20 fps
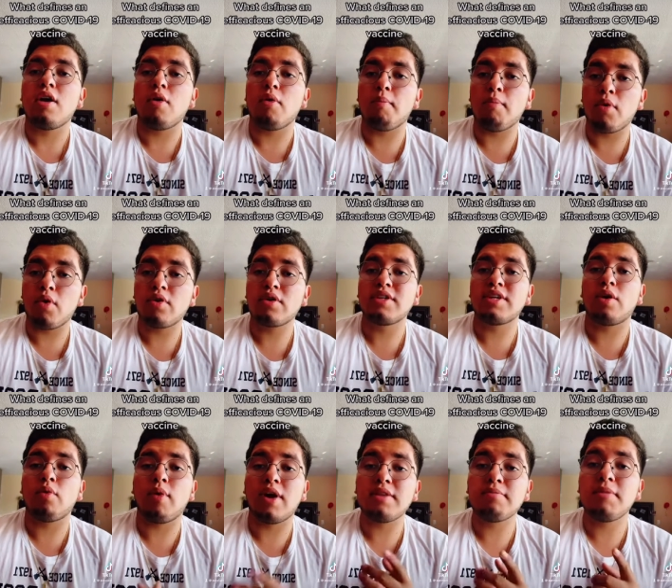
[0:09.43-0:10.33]
more
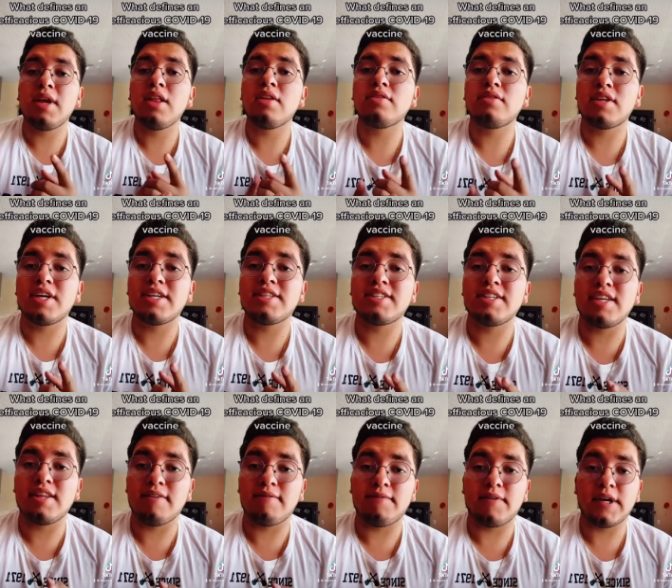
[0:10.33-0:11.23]
than 1 million deaths in
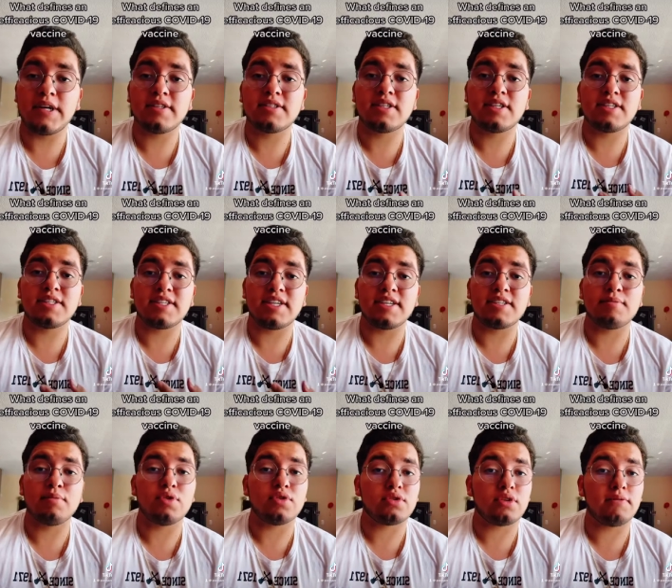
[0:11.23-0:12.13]
the first 6
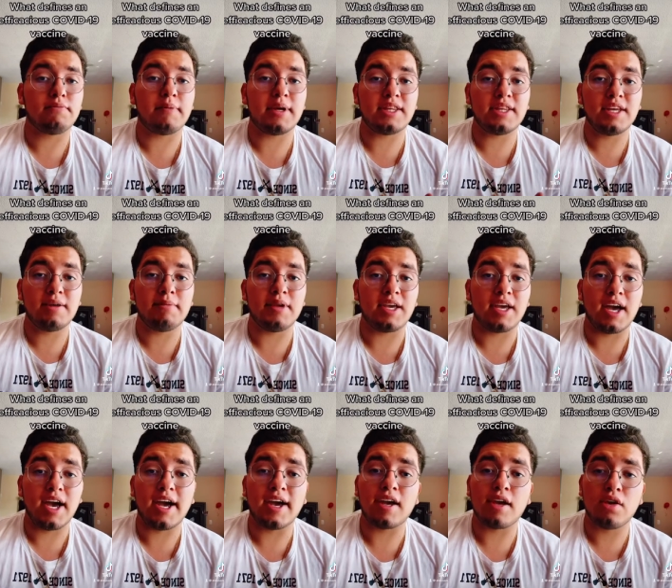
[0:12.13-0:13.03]
months of pandemic
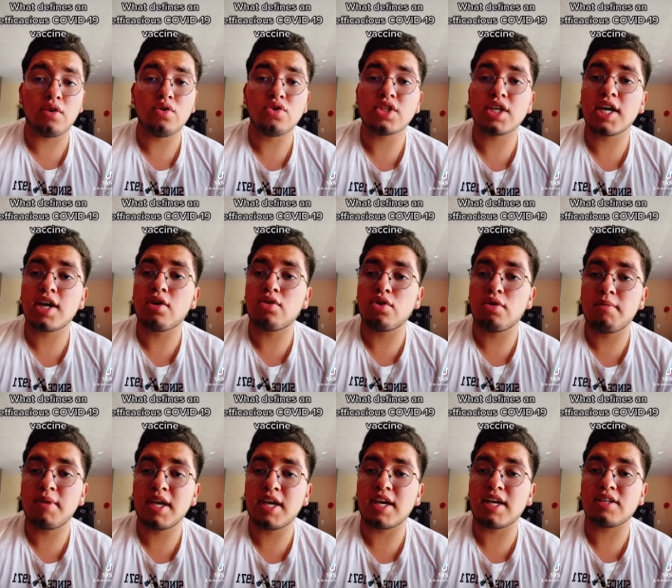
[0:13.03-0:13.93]
and huge
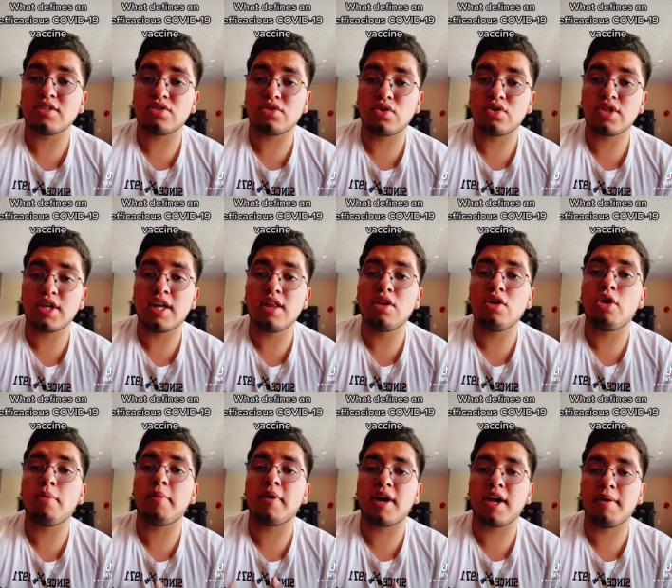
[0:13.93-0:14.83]
economic and social
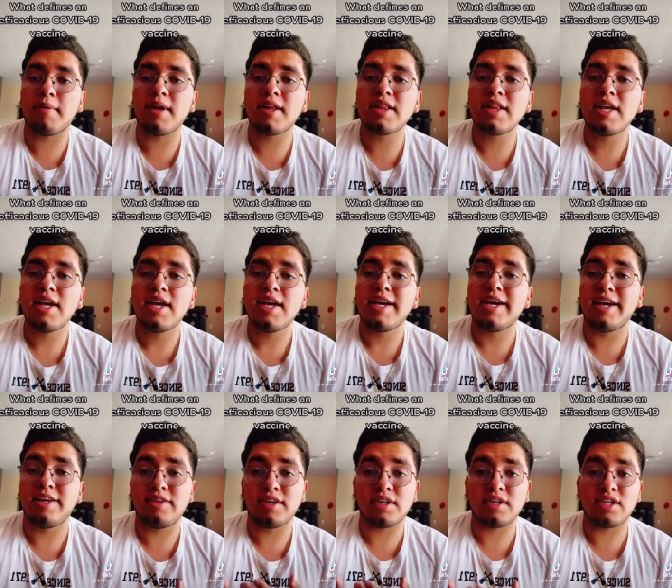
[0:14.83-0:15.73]
upheaval
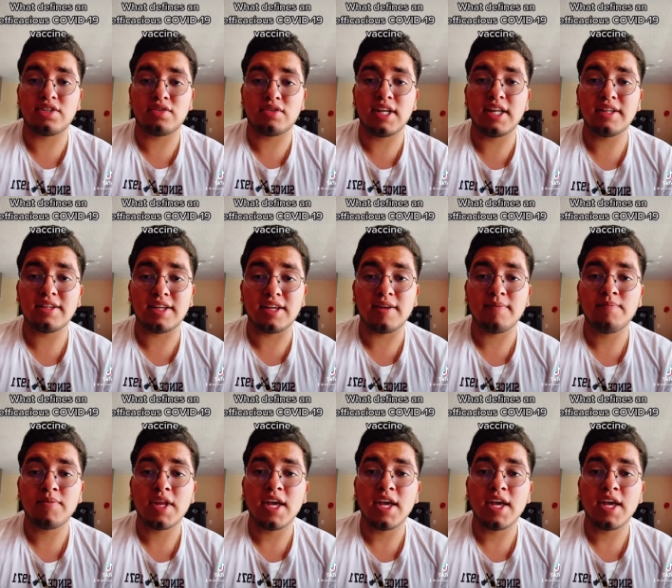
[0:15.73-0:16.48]
internationally.